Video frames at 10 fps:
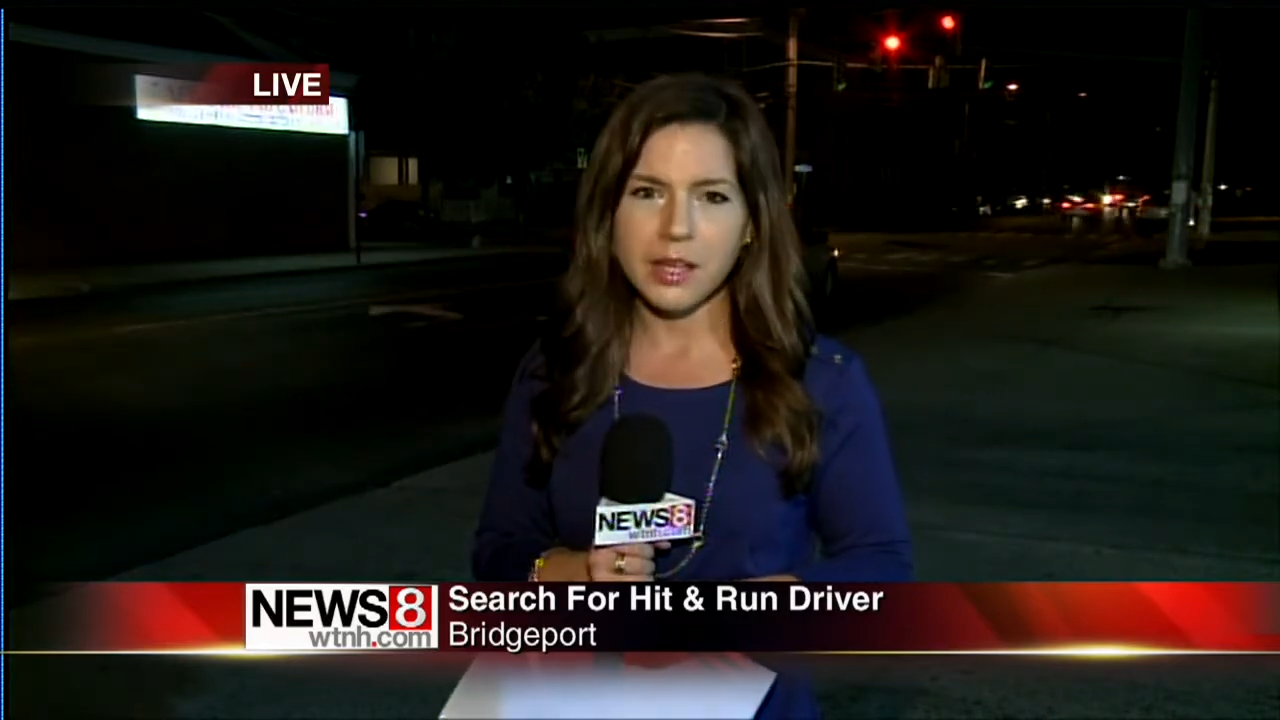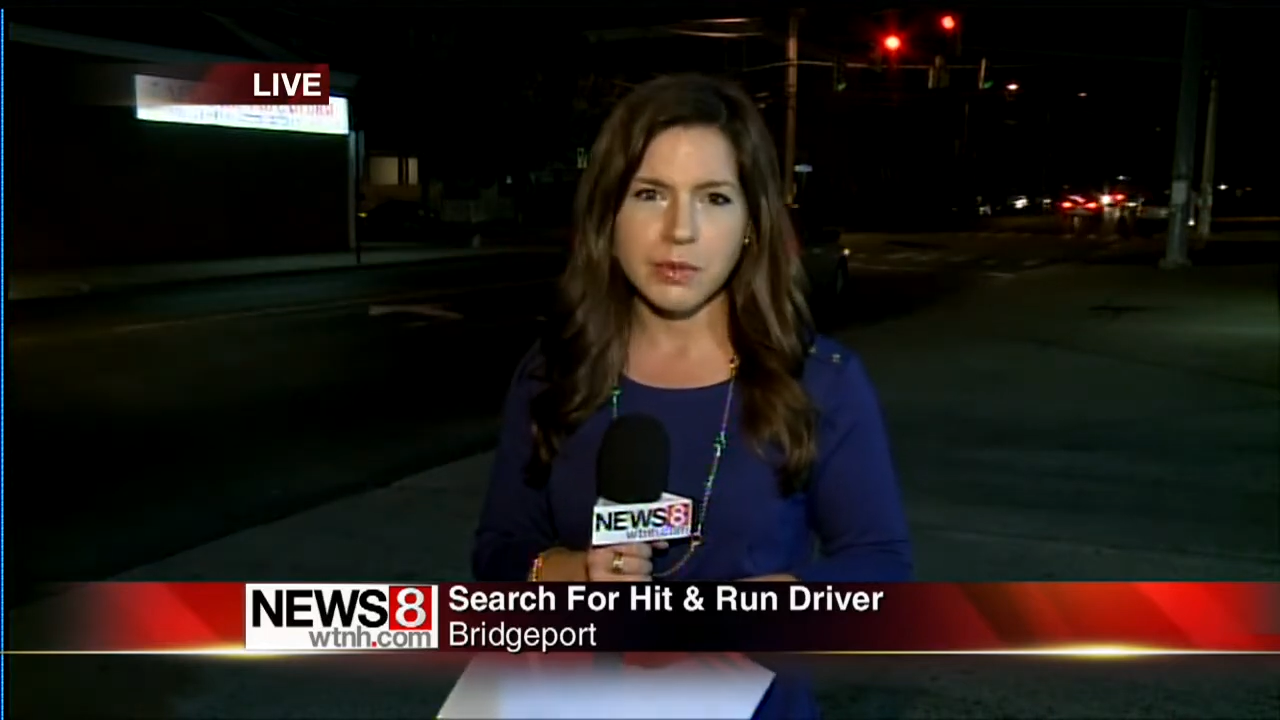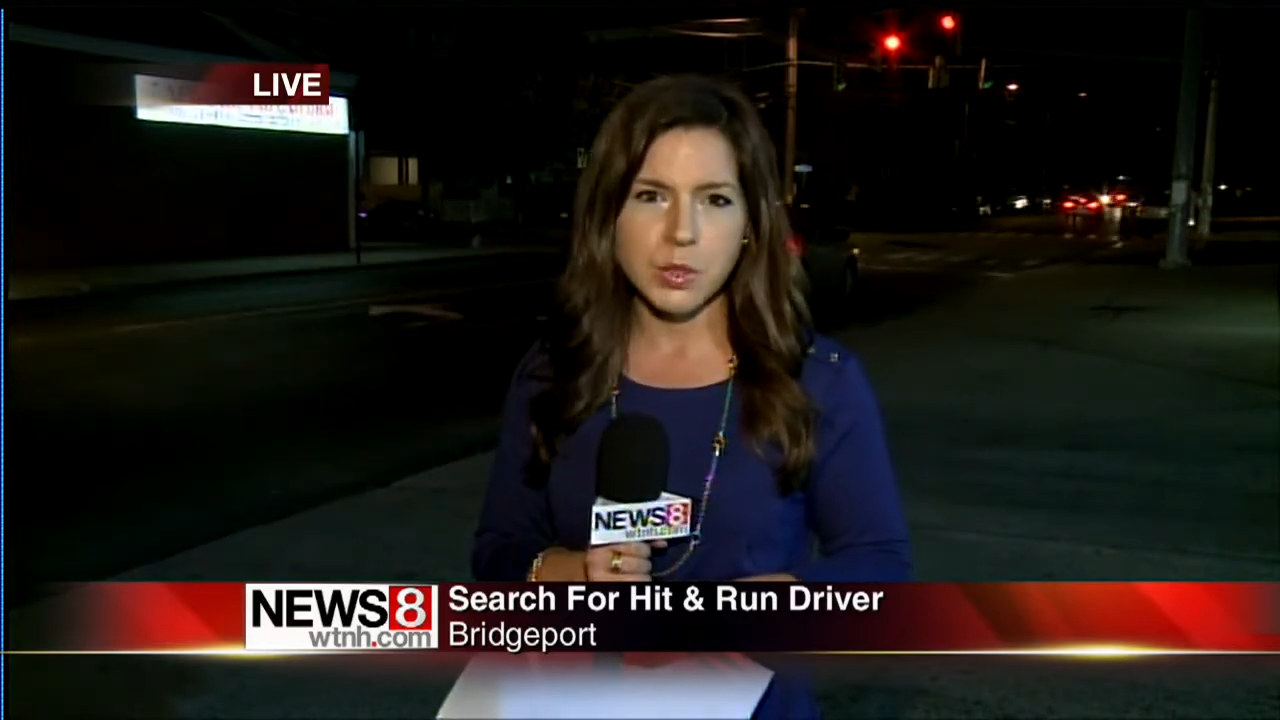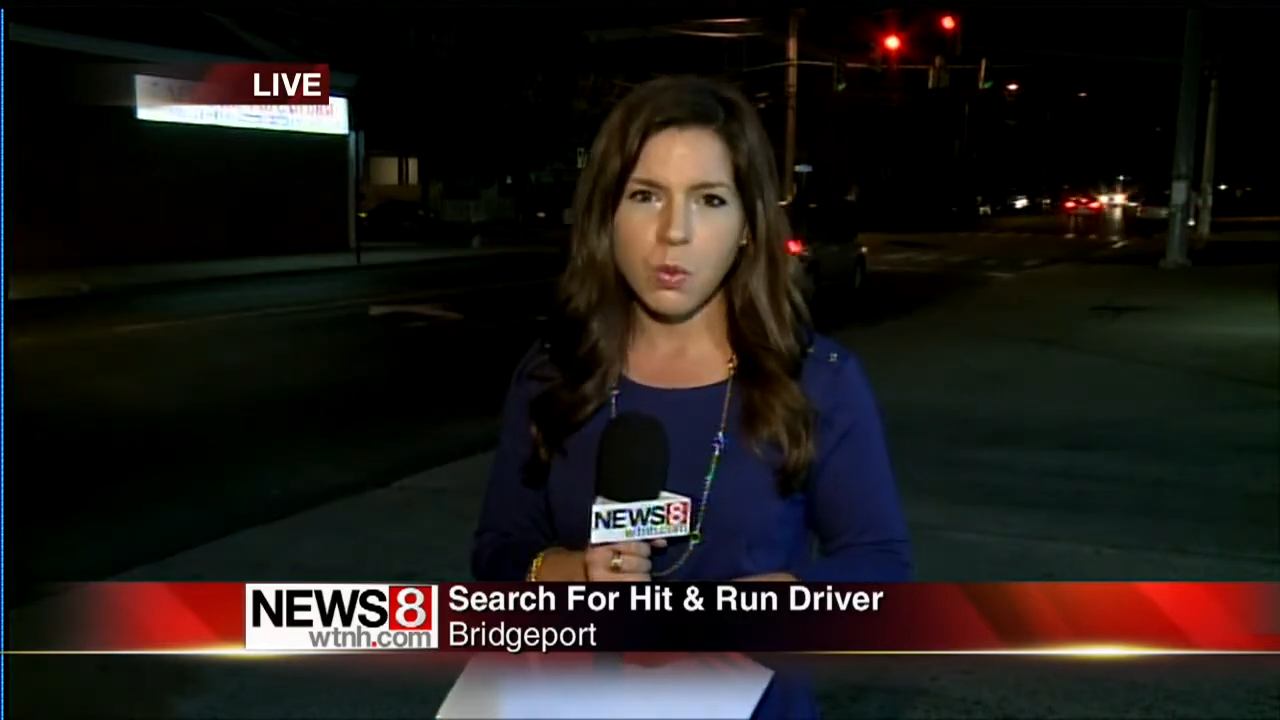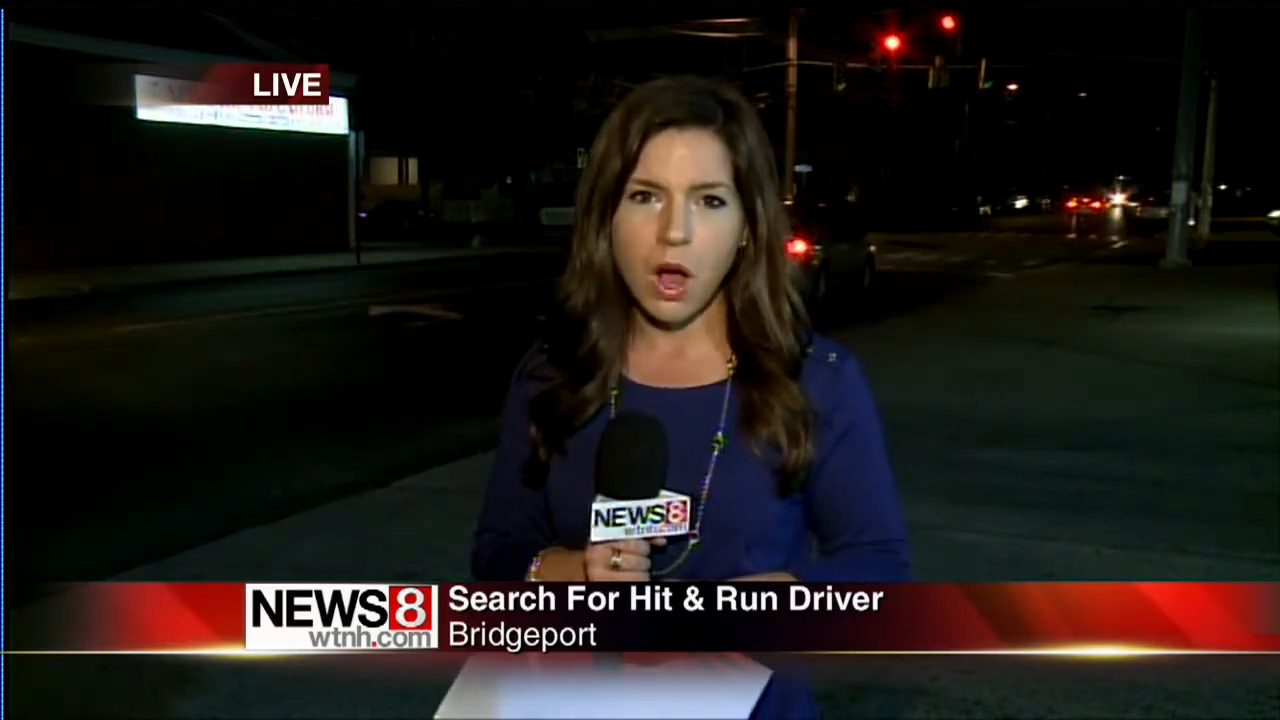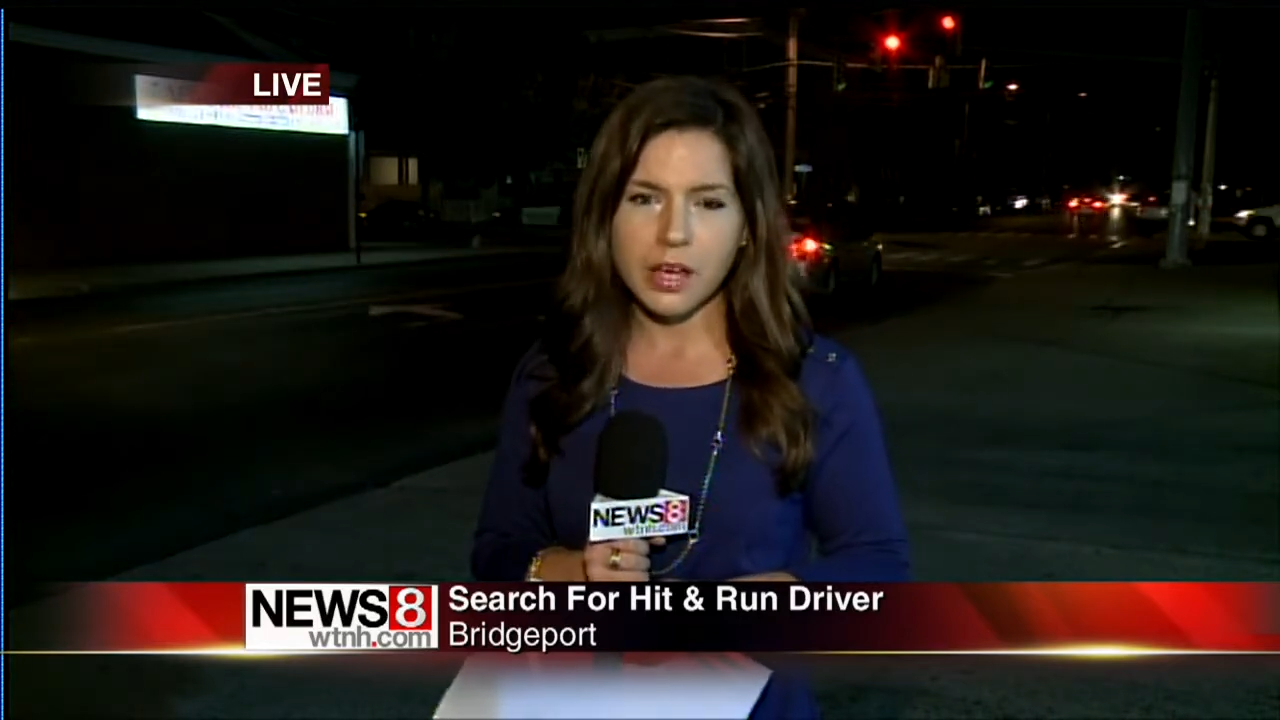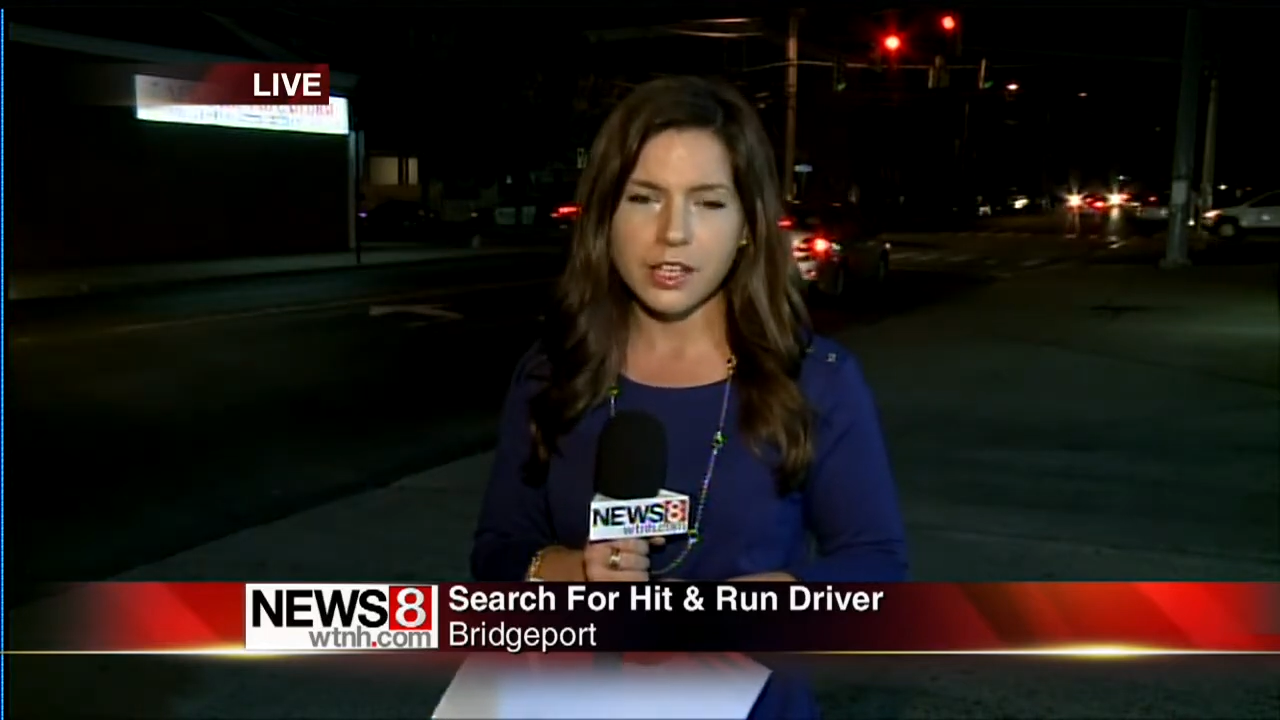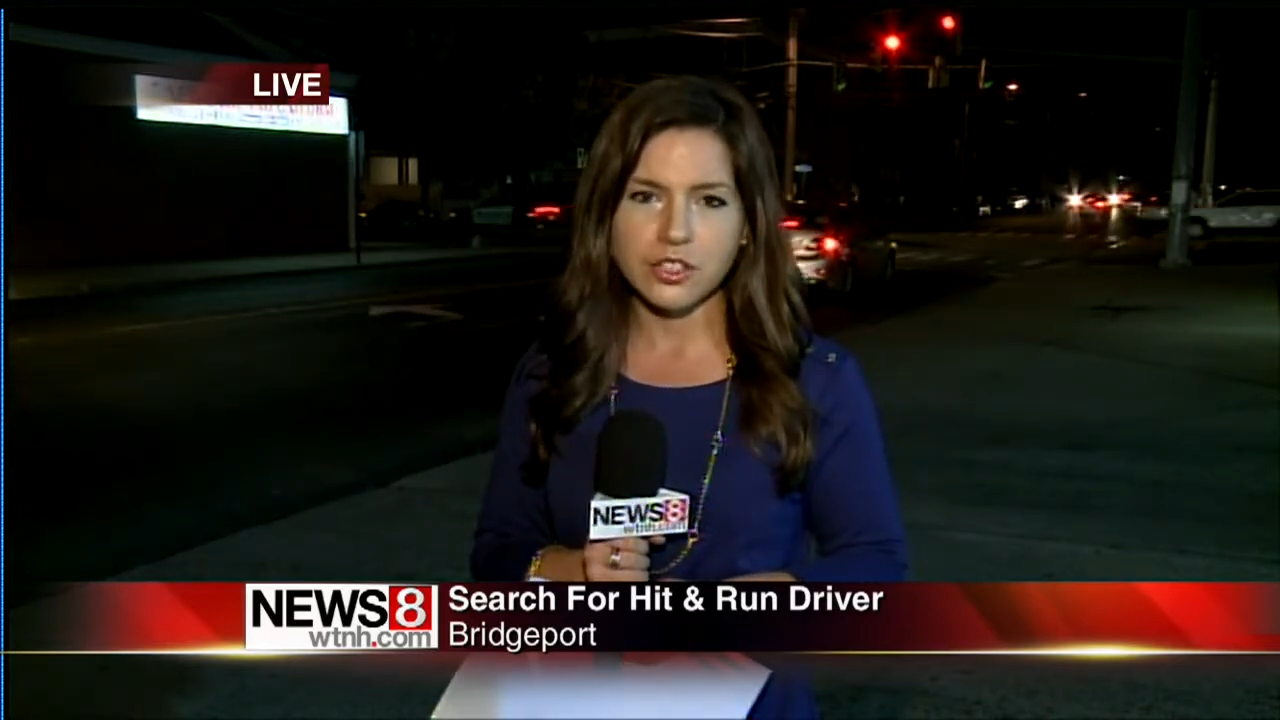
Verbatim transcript: he was walking.